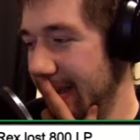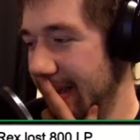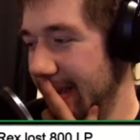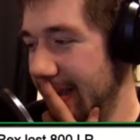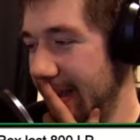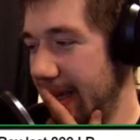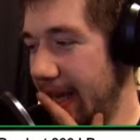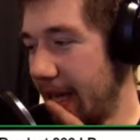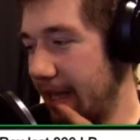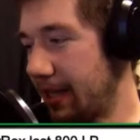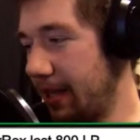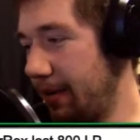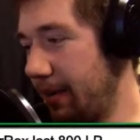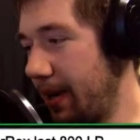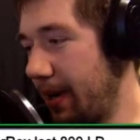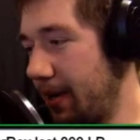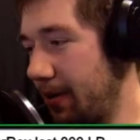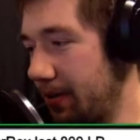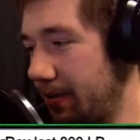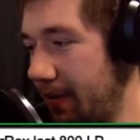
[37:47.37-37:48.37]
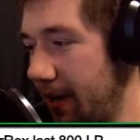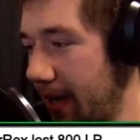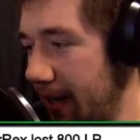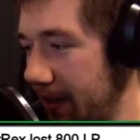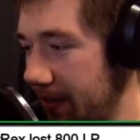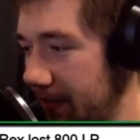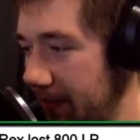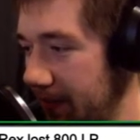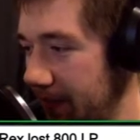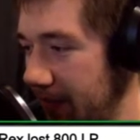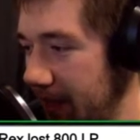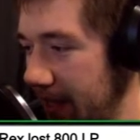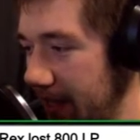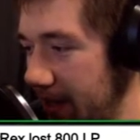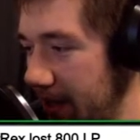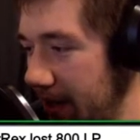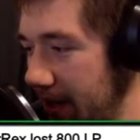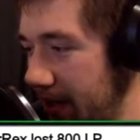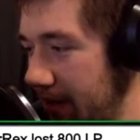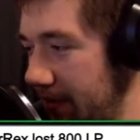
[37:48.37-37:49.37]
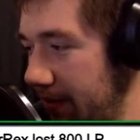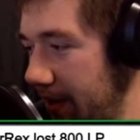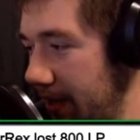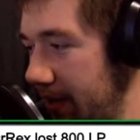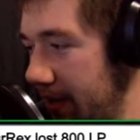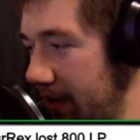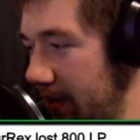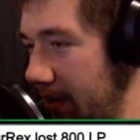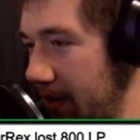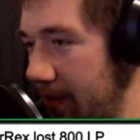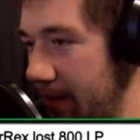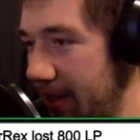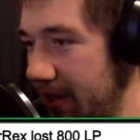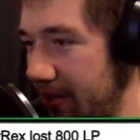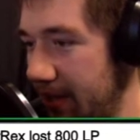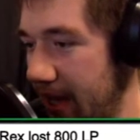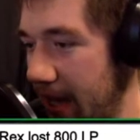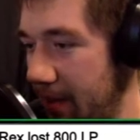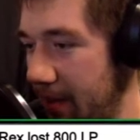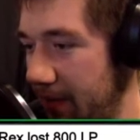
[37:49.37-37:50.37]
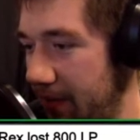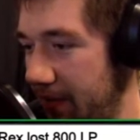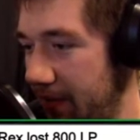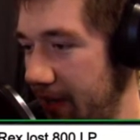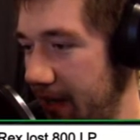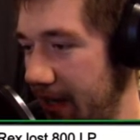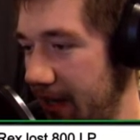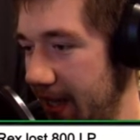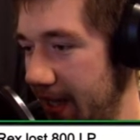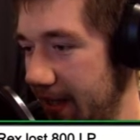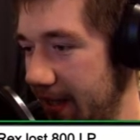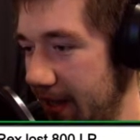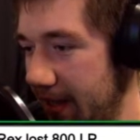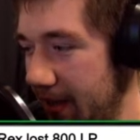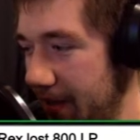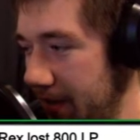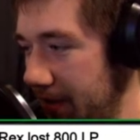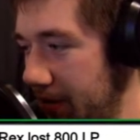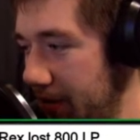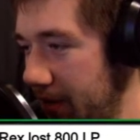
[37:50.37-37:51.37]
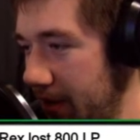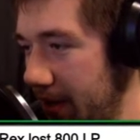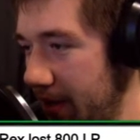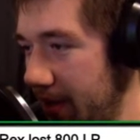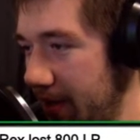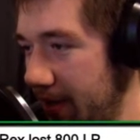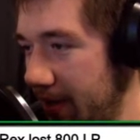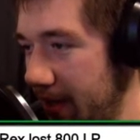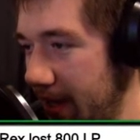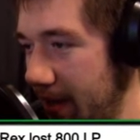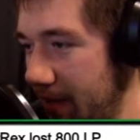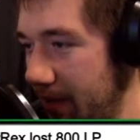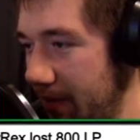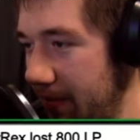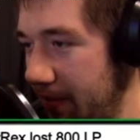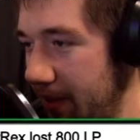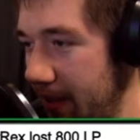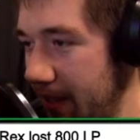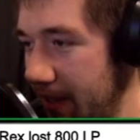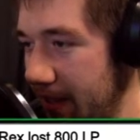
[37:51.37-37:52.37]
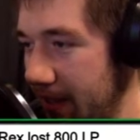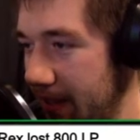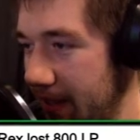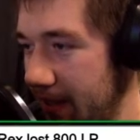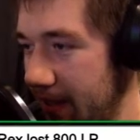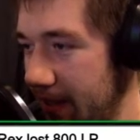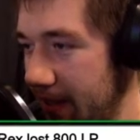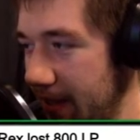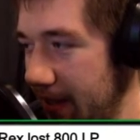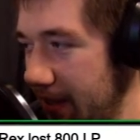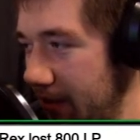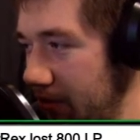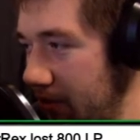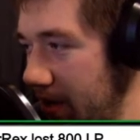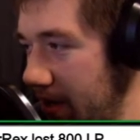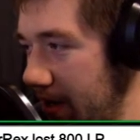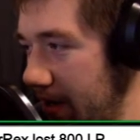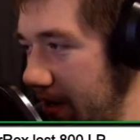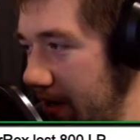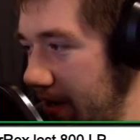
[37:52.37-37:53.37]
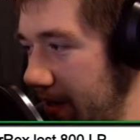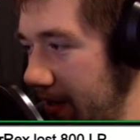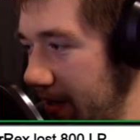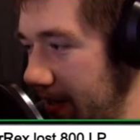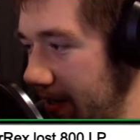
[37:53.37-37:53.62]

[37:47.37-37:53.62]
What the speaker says: Yeah, Tyranno's fine. Yeah, Tyranno's fine. So it'll be Cyber Phoenix. I'll trigger the Cyber Phoenix to draw a card.